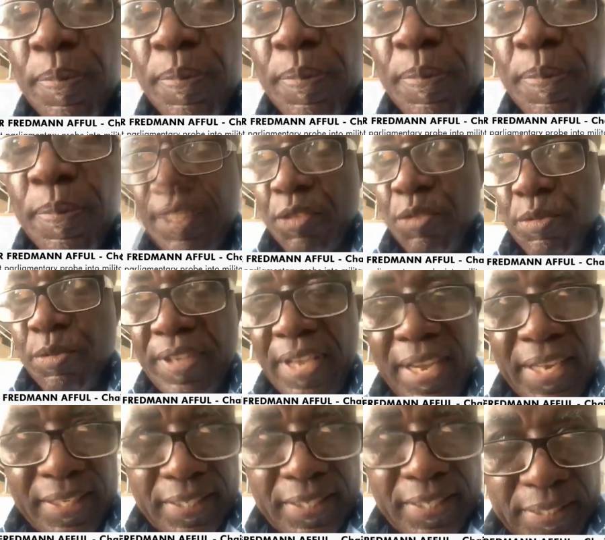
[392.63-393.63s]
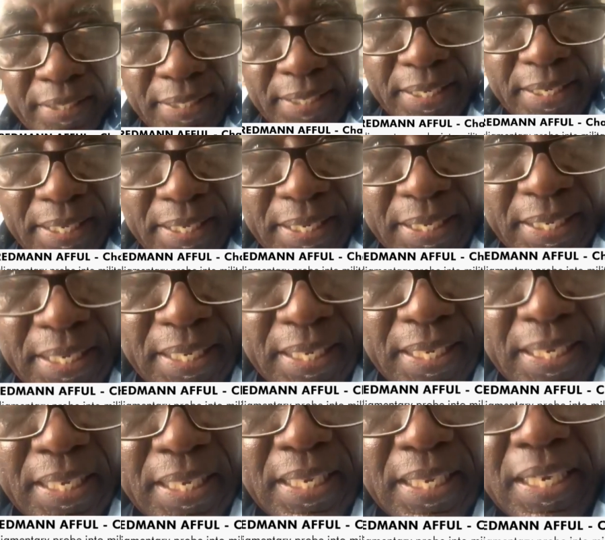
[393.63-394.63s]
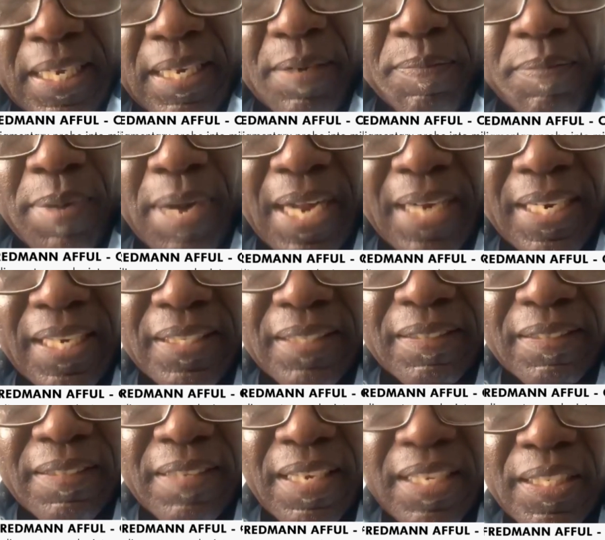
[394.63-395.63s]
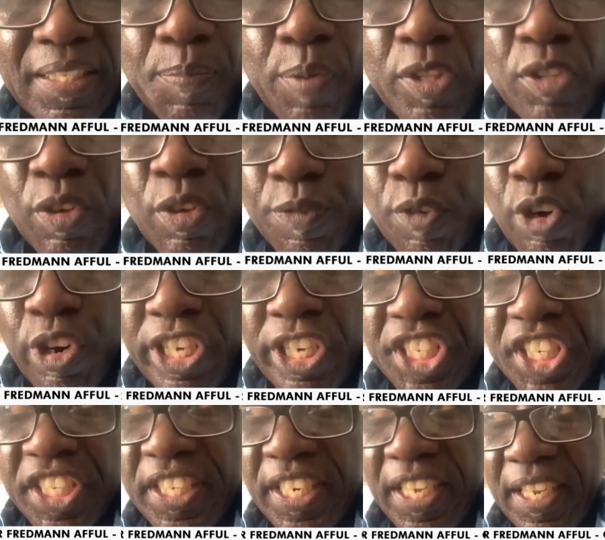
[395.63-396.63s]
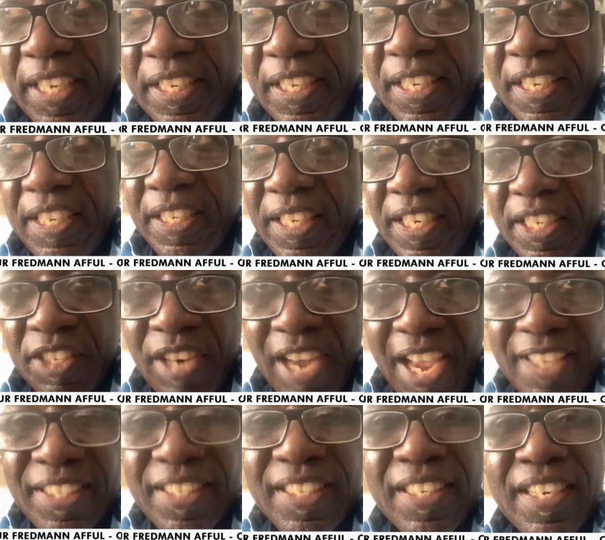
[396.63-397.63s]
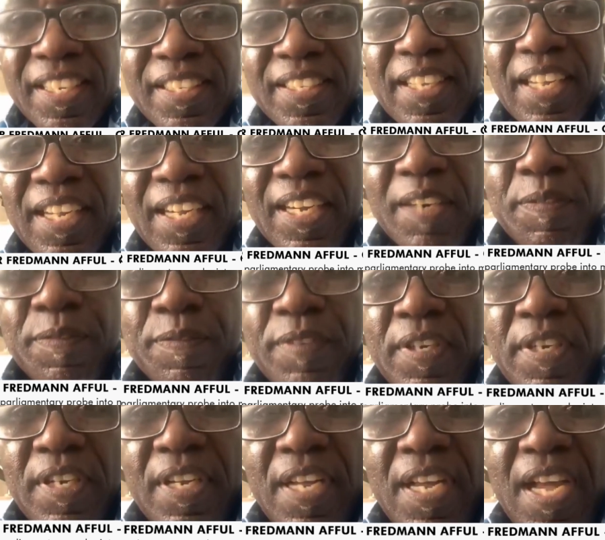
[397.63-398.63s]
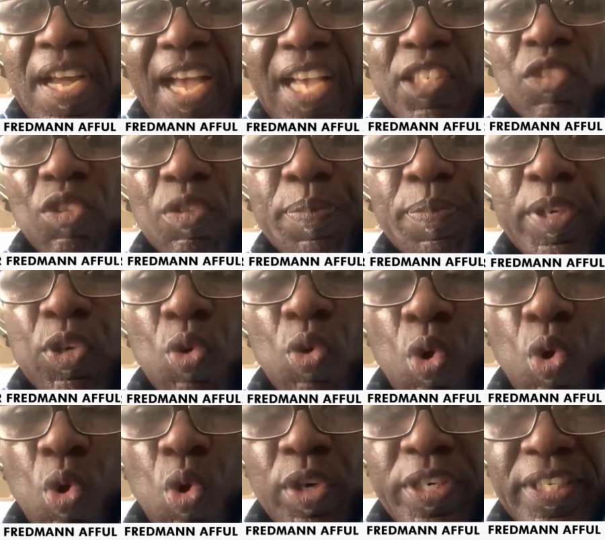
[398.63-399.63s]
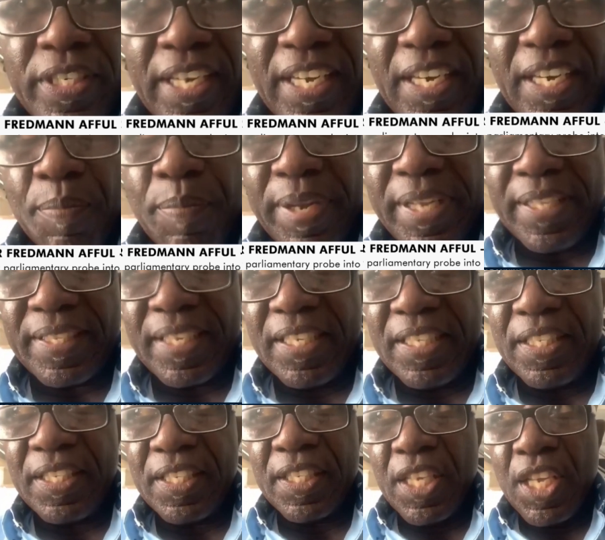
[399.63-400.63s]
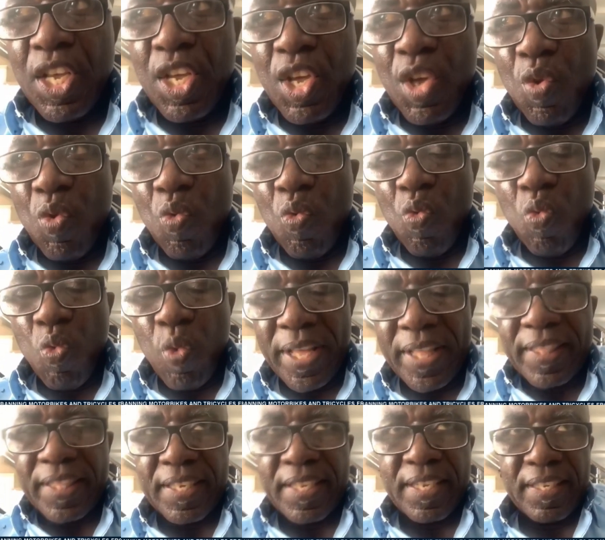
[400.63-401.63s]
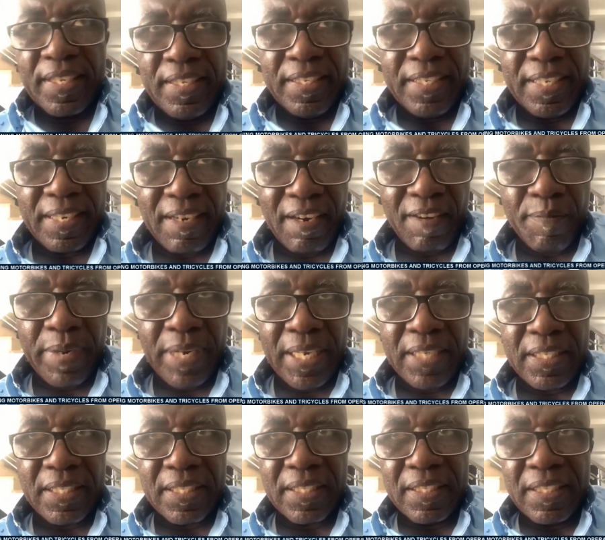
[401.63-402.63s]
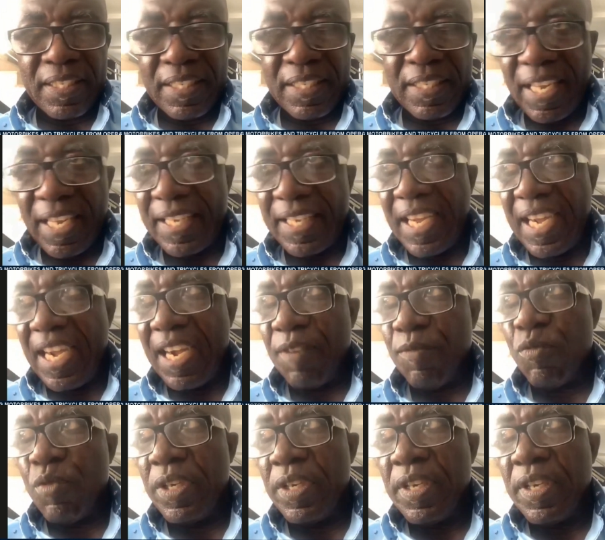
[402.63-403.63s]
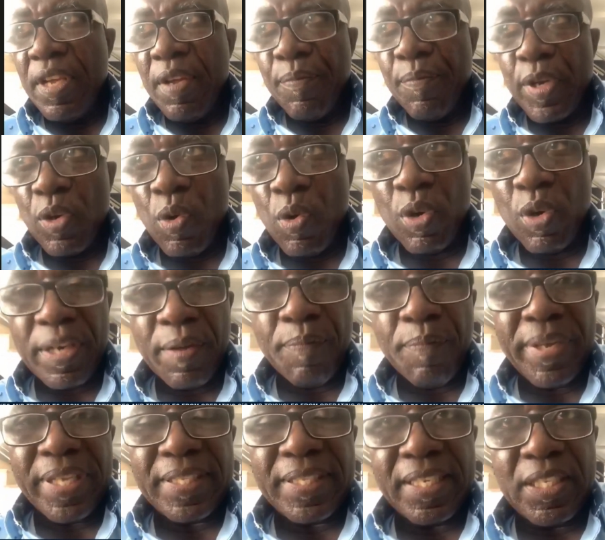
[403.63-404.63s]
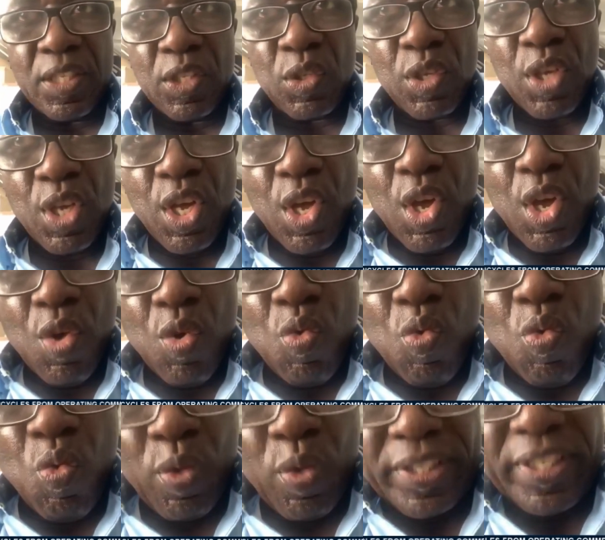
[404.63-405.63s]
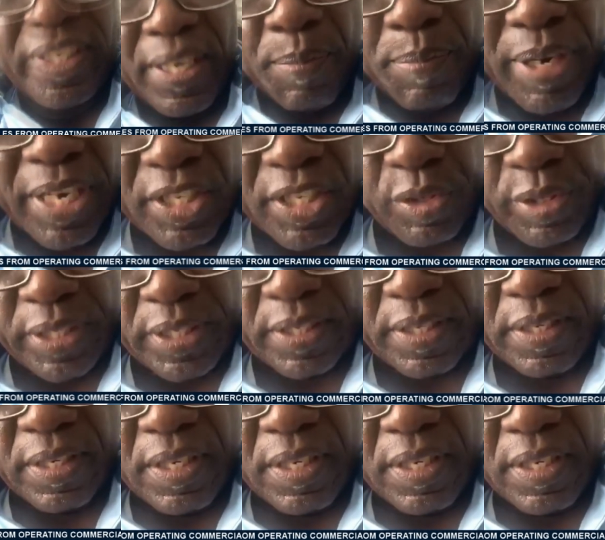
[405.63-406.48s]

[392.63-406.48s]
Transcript: Trust, as you said. But there's a point of correction here. The trust in itself has not been holding any meetings with the government, neither have we been holding meetings with the military.